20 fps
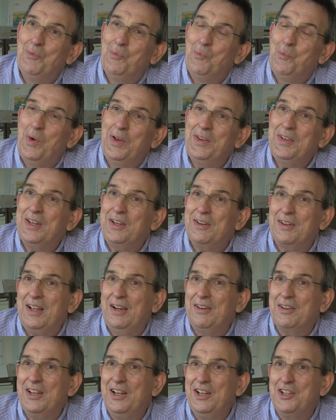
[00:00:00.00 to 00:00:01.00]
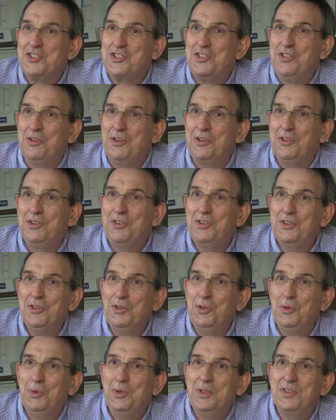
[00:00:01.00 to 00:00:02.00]
One little calculation you can
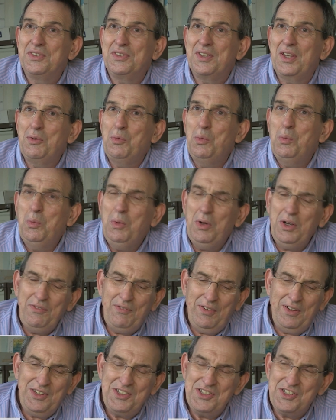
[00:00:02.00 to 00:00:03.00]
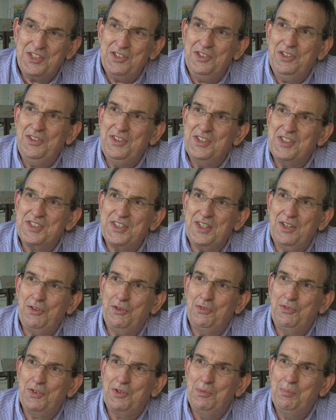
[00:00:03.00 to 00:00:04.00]
do is say, well, what if I turn the sun
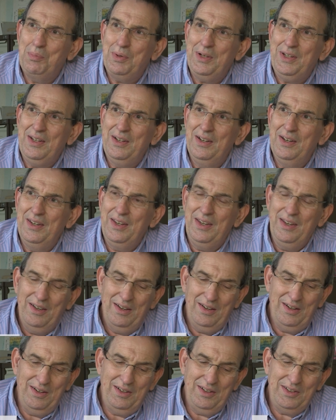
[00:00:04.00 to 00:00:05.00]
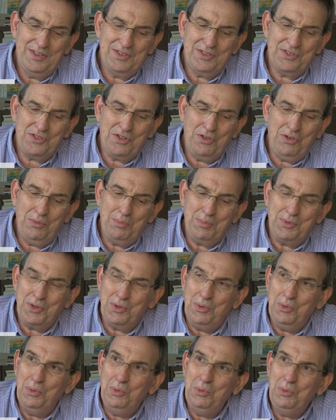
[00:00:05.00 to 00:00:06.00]
off completely? I stopped
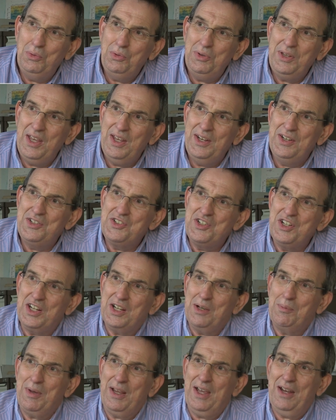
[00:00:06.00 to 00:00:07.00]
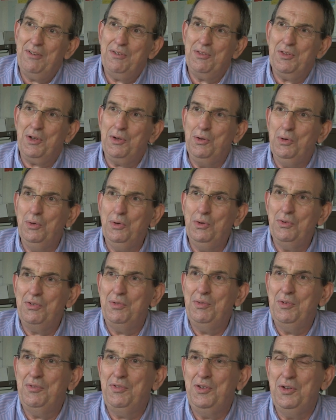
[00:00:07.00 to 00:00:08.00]
all the energy coming out of the core
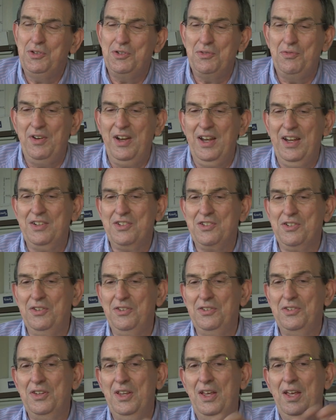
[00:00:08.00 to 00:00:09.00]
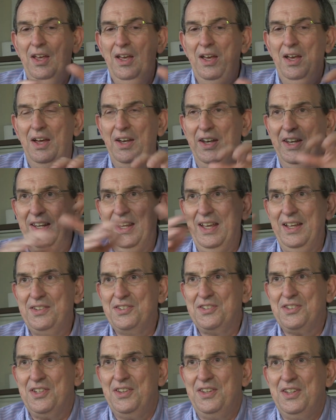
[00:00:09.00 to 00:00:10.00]
from the fusion reactions, and it
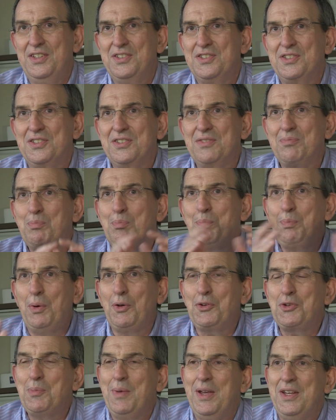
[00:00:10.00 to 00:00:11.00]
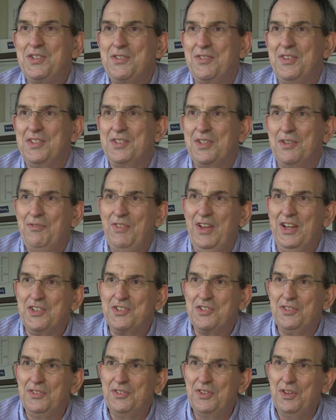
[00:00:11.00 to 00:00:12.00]
gets to this bottom edge of this
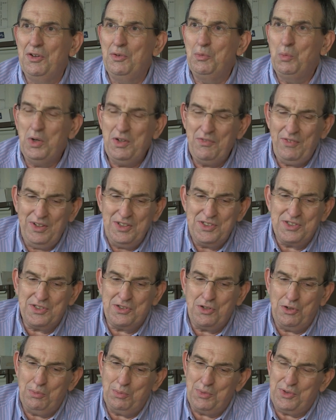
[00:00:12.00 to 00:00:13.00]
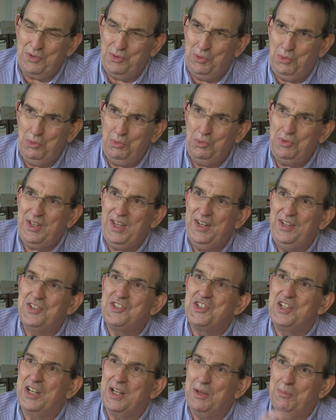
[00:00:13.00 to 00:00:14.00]
convection zone. What if I stopped all the
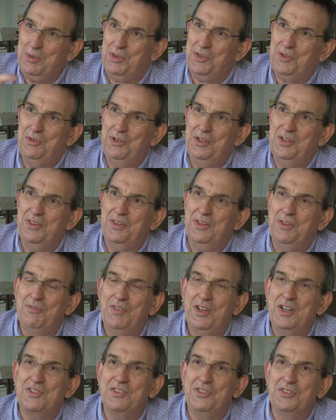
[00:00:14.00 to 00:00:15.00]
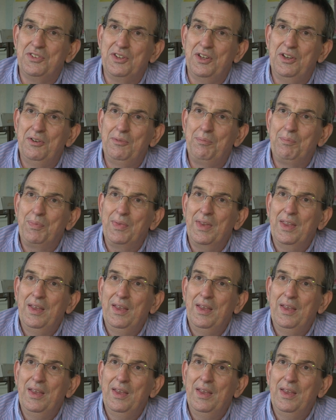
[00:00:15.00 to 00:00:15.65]
energy coming through into the convection zone?